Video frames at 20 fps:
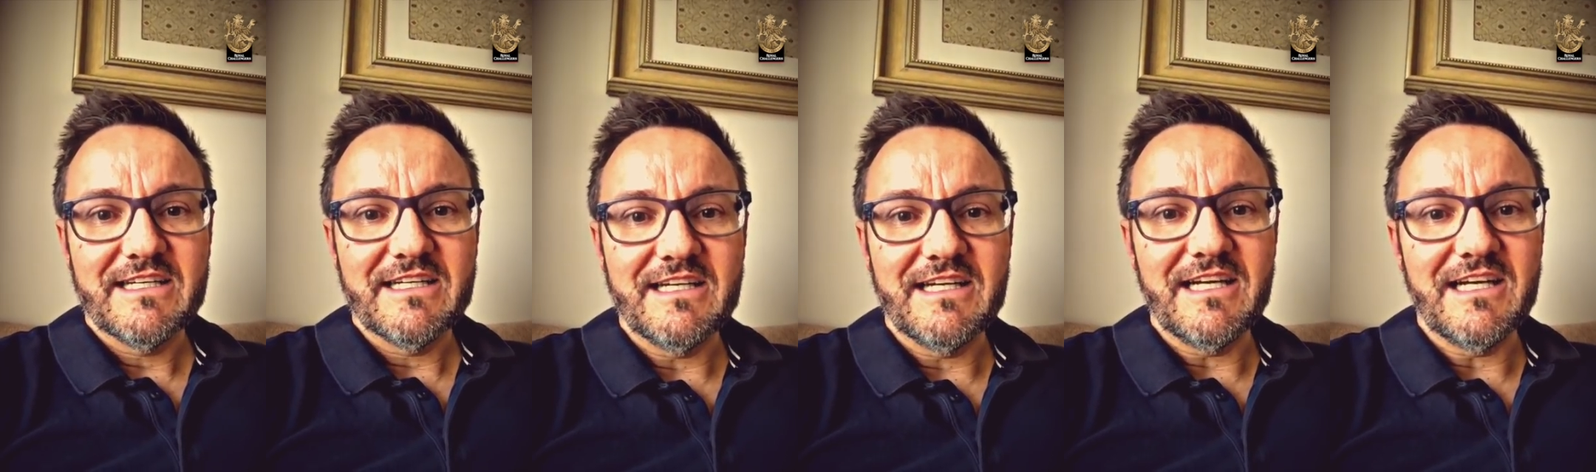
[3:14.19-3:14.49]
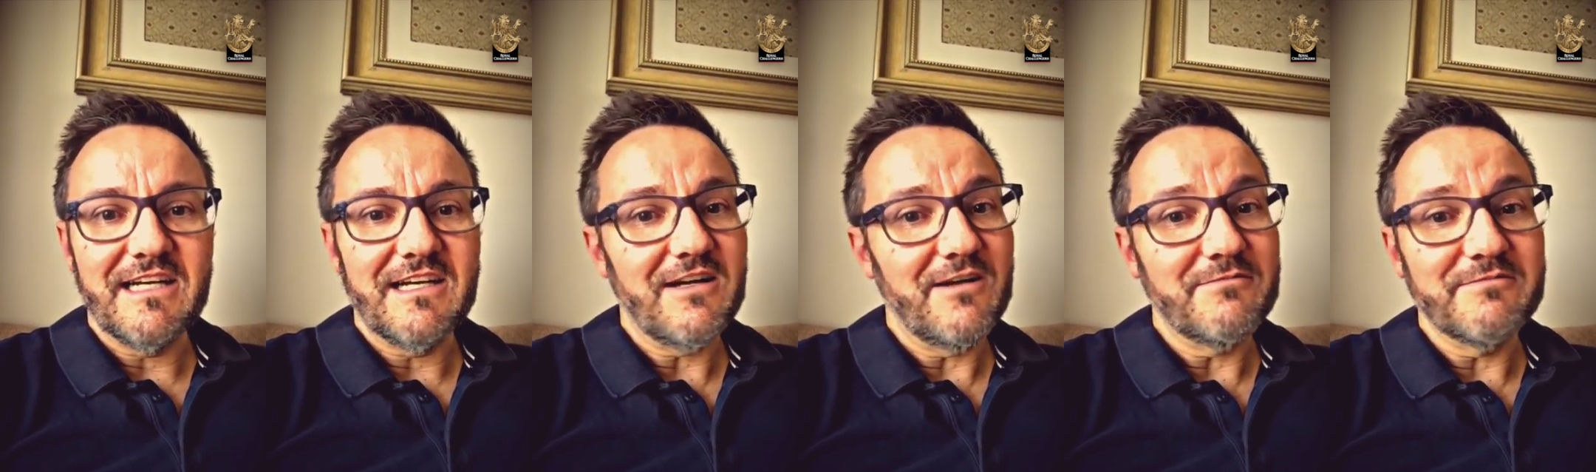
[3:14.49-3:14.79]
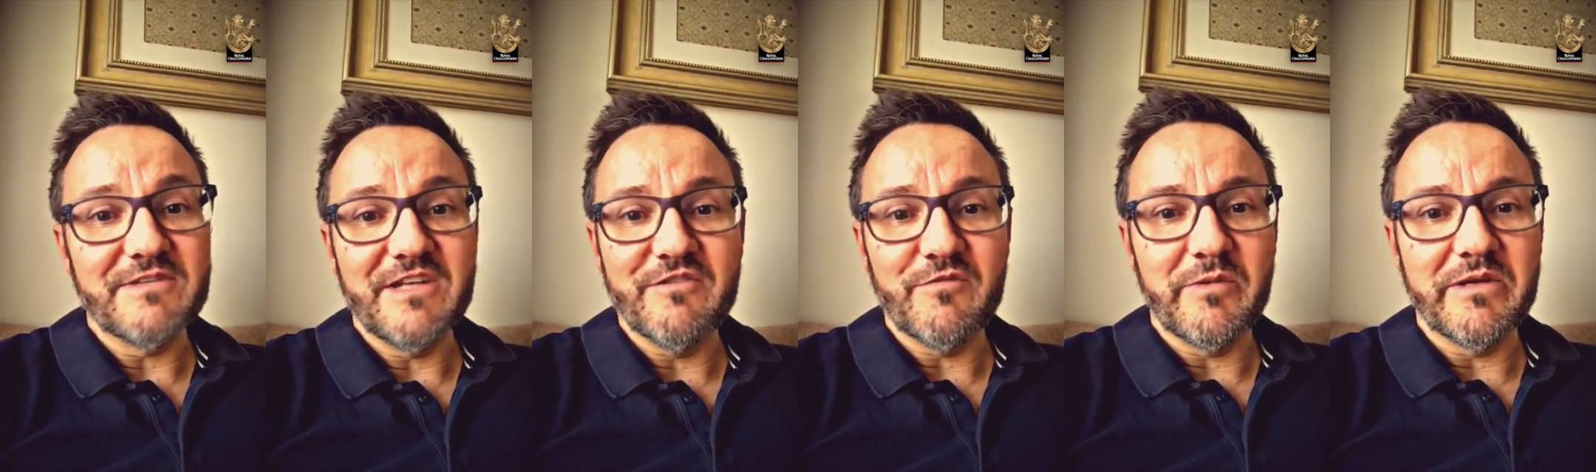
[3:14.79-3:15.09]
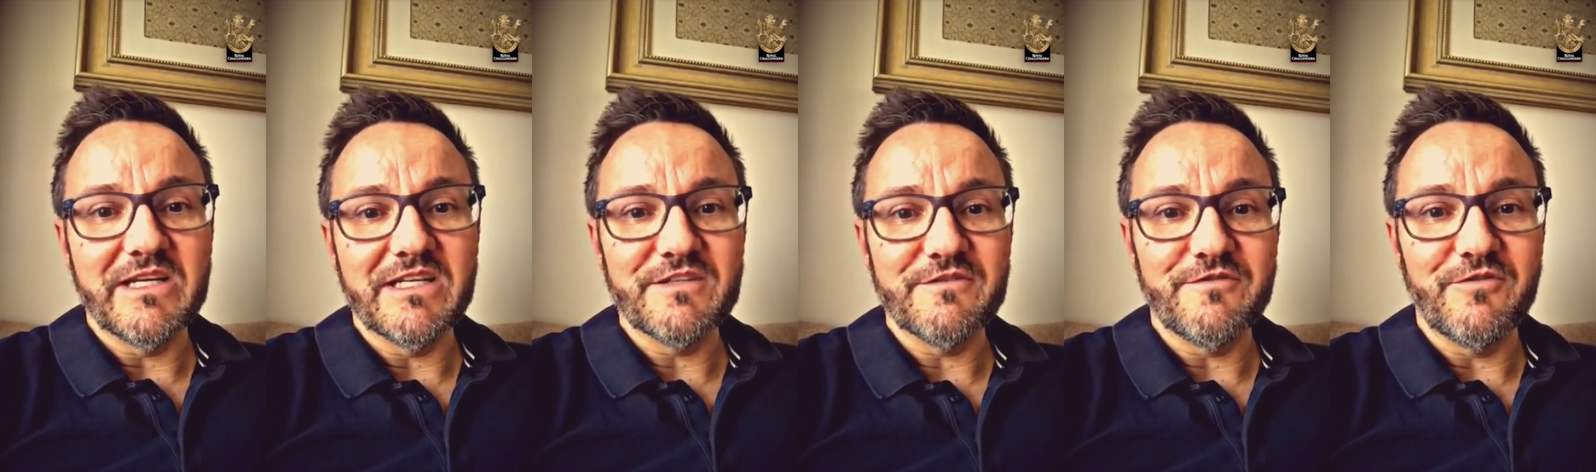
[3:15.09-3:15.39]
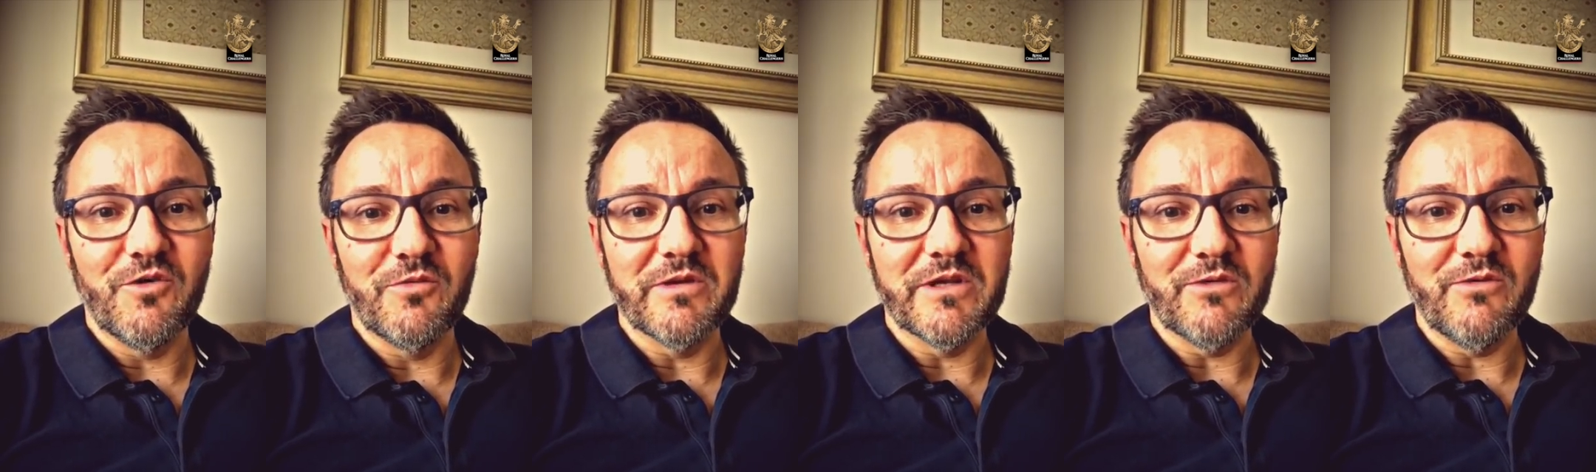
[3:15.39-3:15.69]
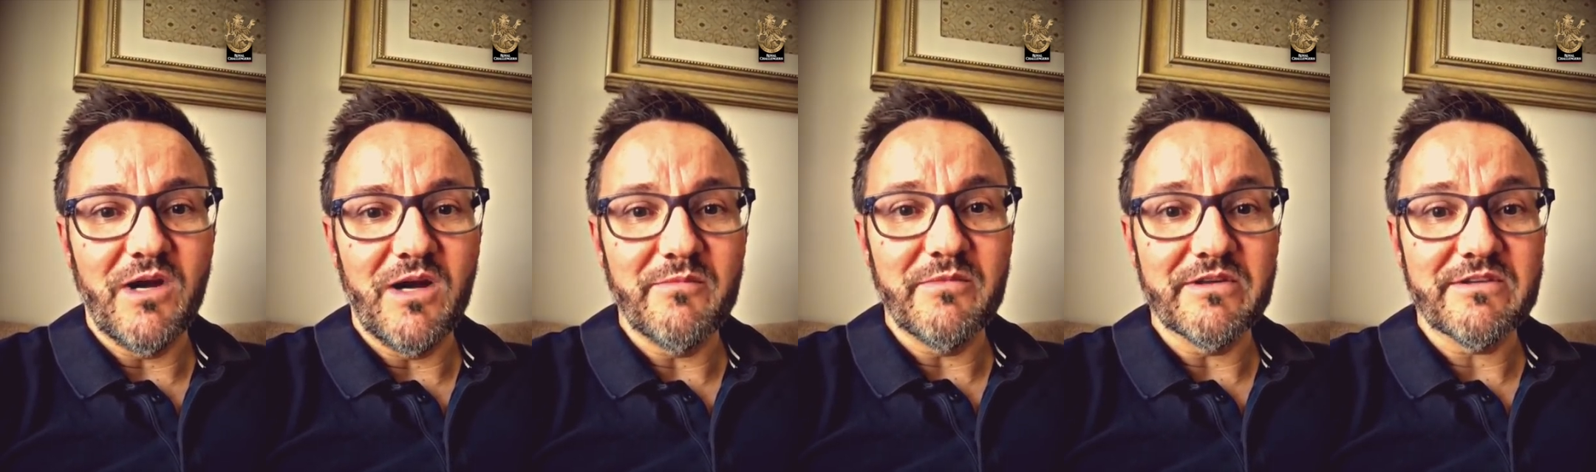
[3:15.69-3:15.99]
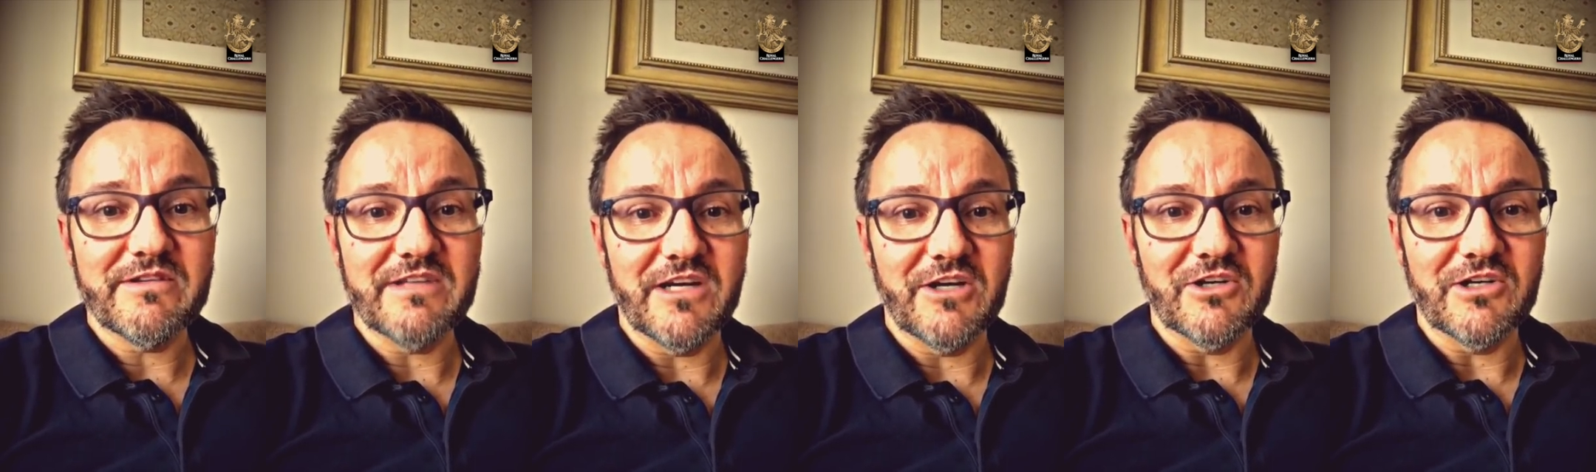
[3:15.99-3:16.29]
I've never been into Formula One,
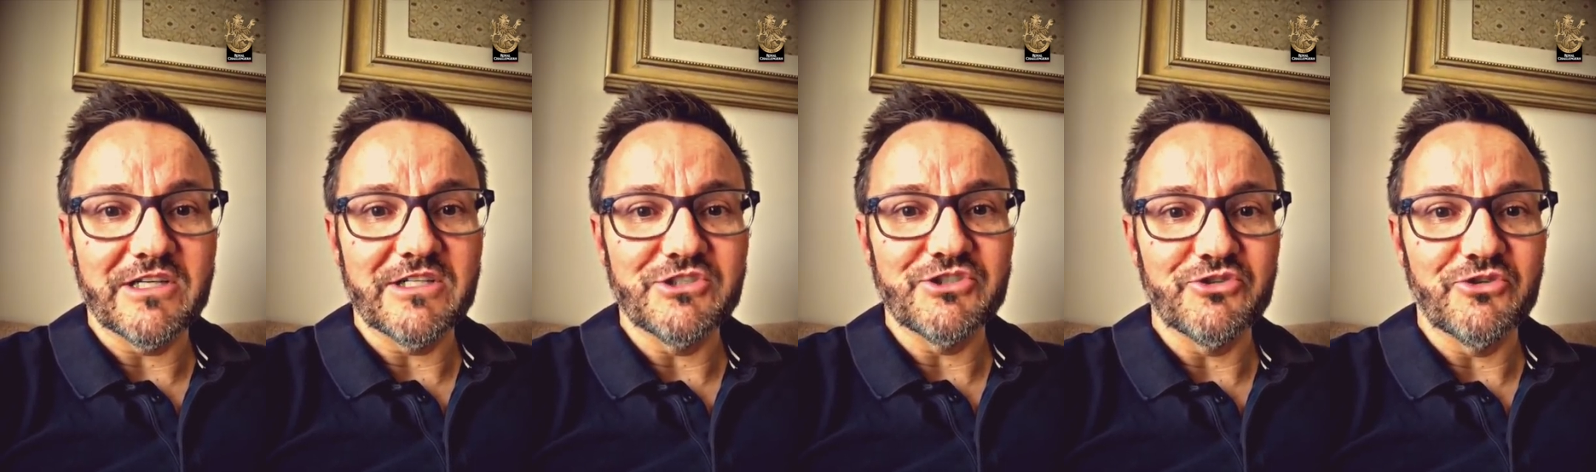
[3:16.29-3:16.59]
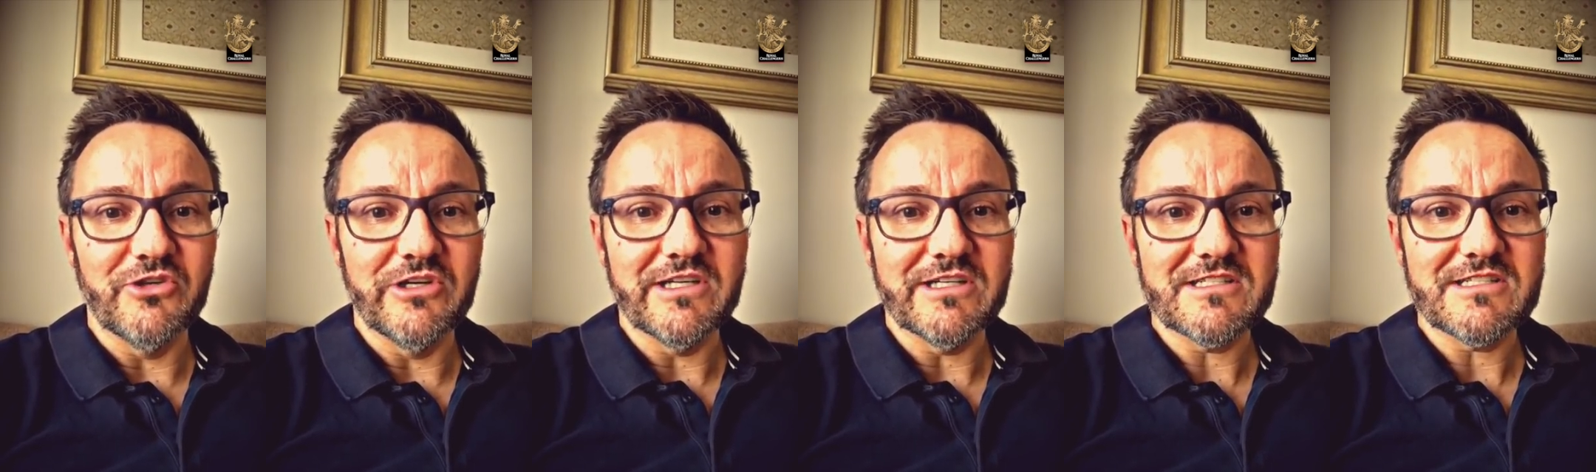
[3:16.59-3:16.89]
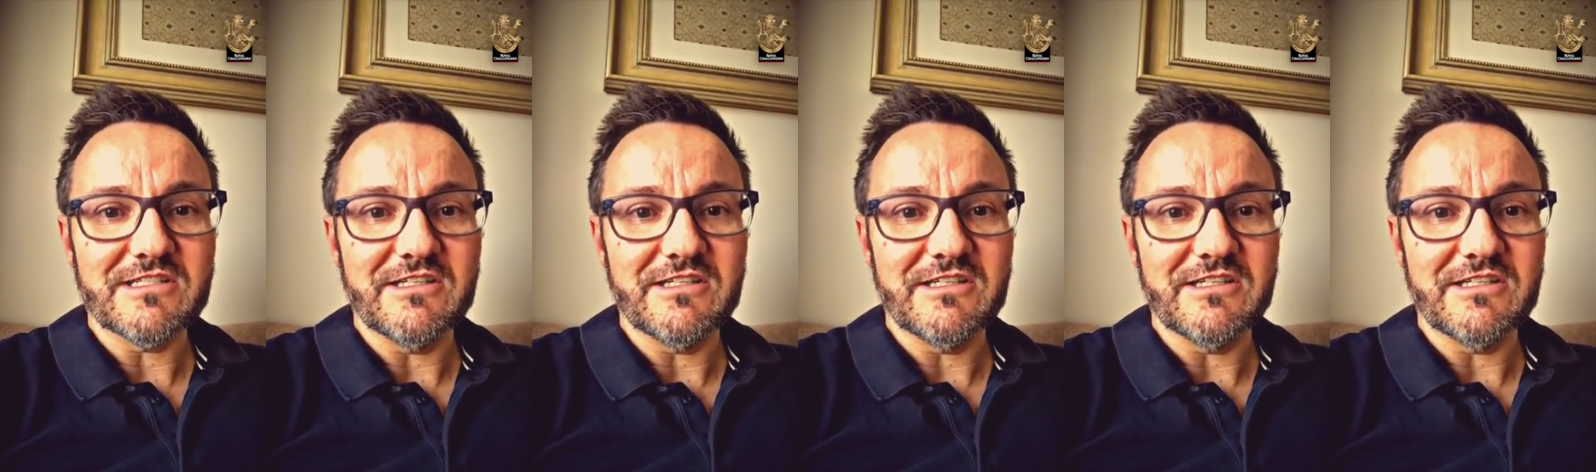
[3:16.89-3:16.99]
but thoroughly enjoying.